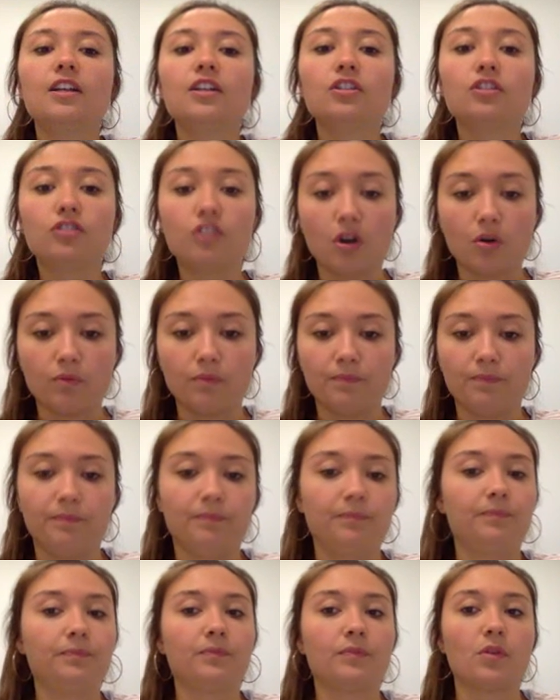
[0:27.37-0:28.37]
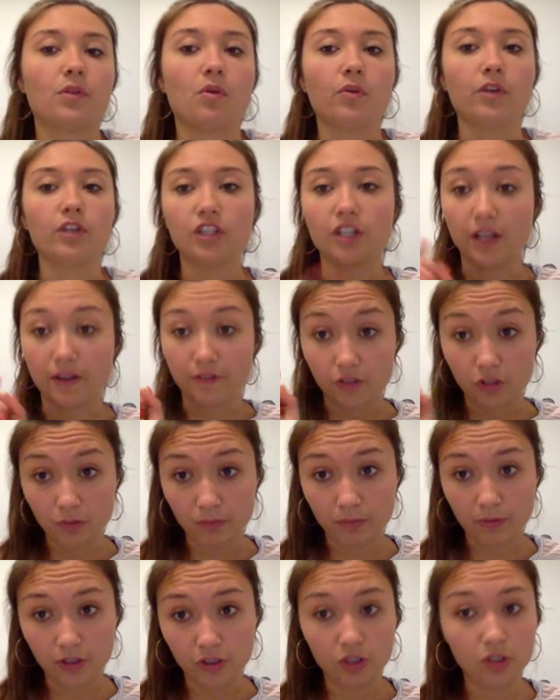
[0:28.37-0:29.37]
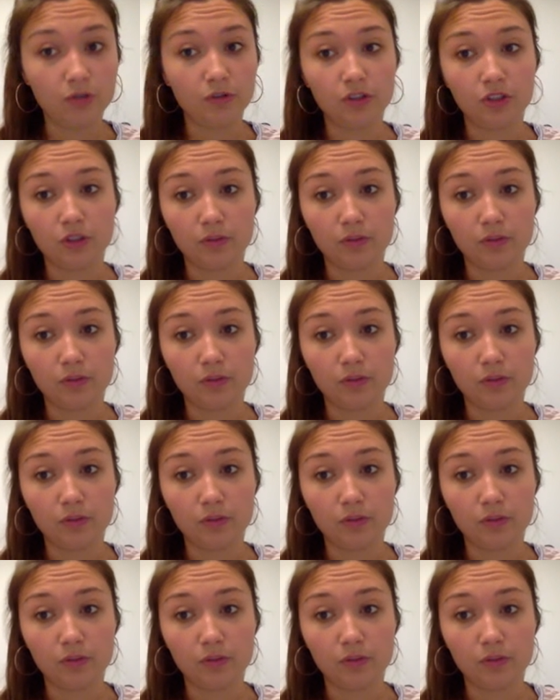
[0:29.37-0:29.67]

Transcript: So we should have 2.2,